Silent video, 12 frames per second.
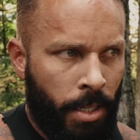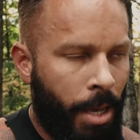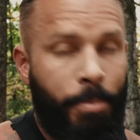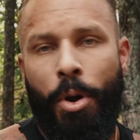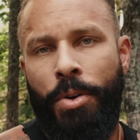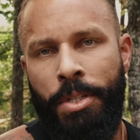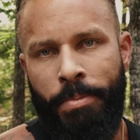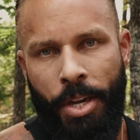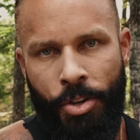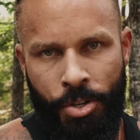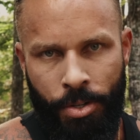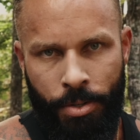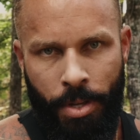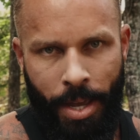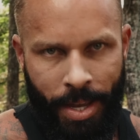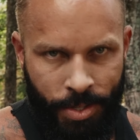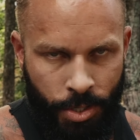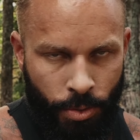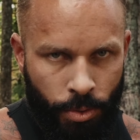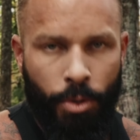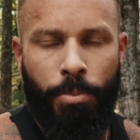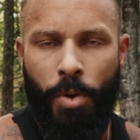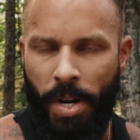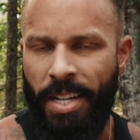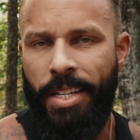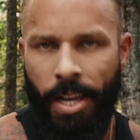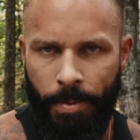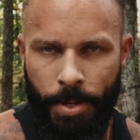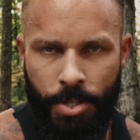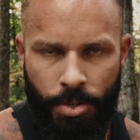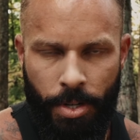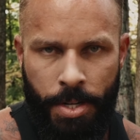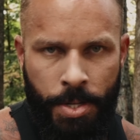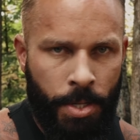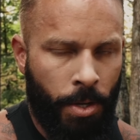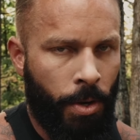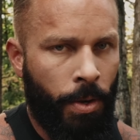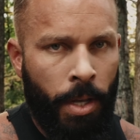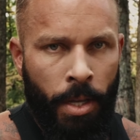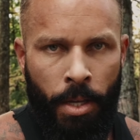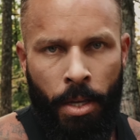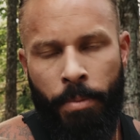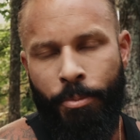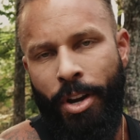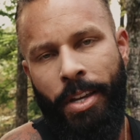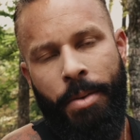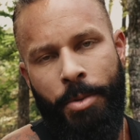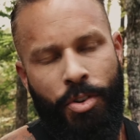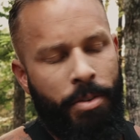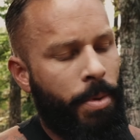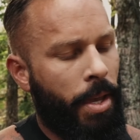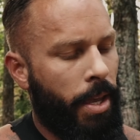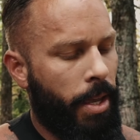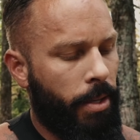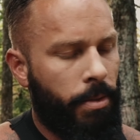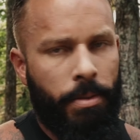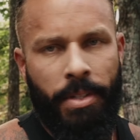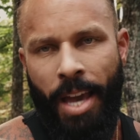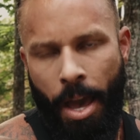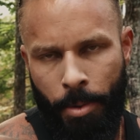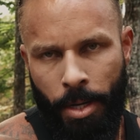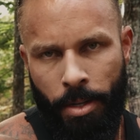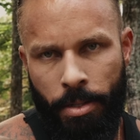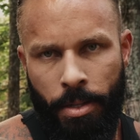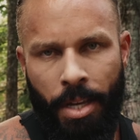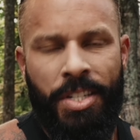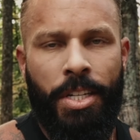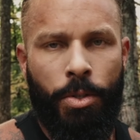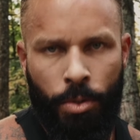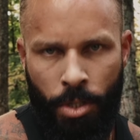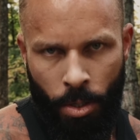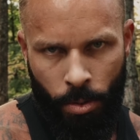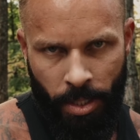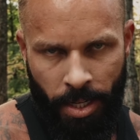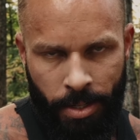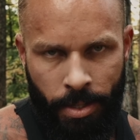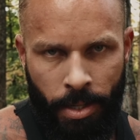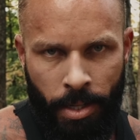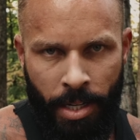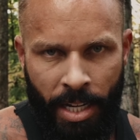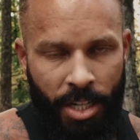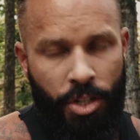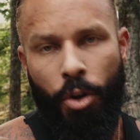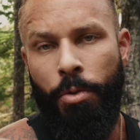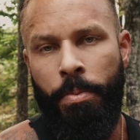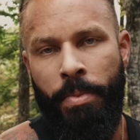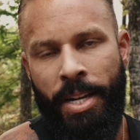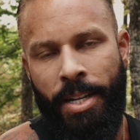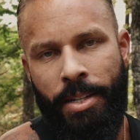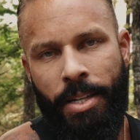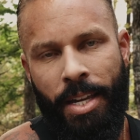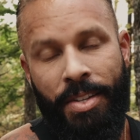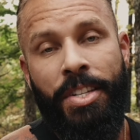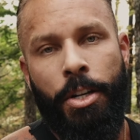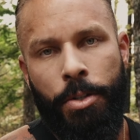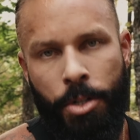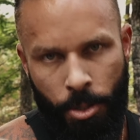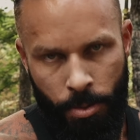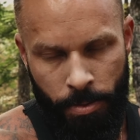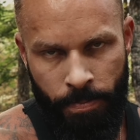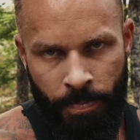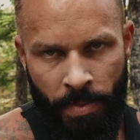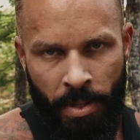approximation as to your brain chemistry. So brain chemistry being GABA, acetylcholine, dopamine, and serotonin.